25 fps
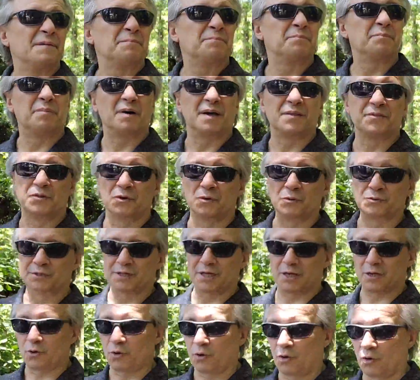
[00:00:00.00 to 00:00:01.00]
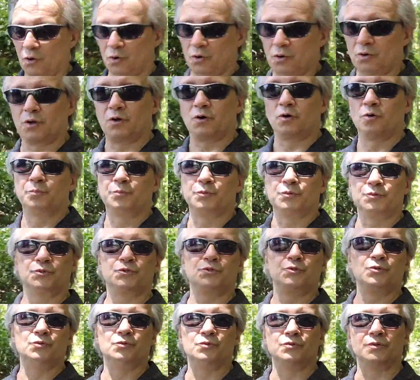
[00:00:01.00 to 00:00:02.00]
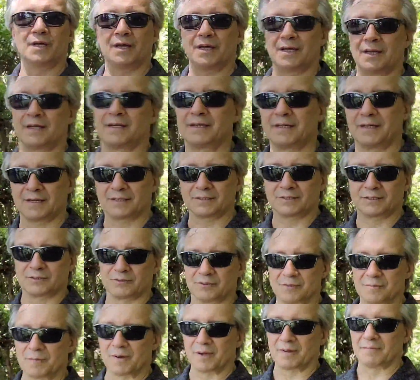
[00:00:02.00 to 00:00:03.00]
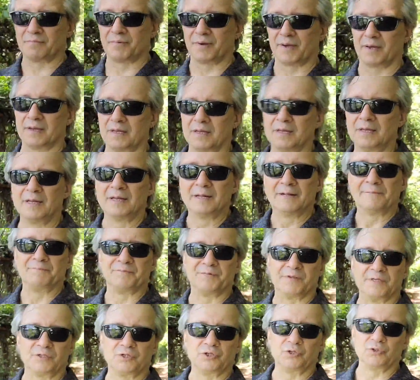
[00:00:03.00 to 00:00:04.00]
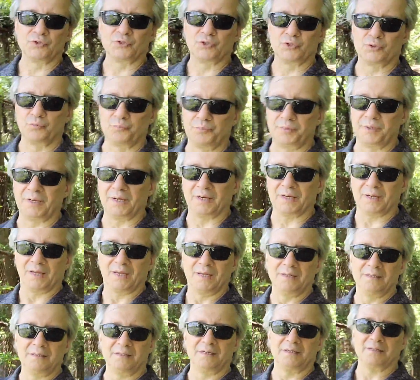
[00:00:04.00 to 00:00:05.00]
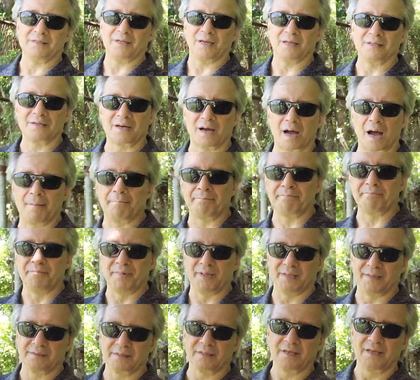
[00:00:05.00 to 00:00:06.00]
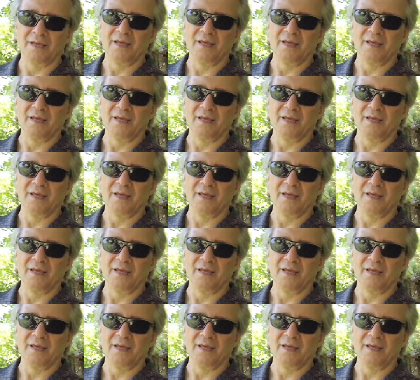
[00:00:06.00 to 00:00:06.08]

But those are all opportune areas. Remember, this used to be an Indian encampment.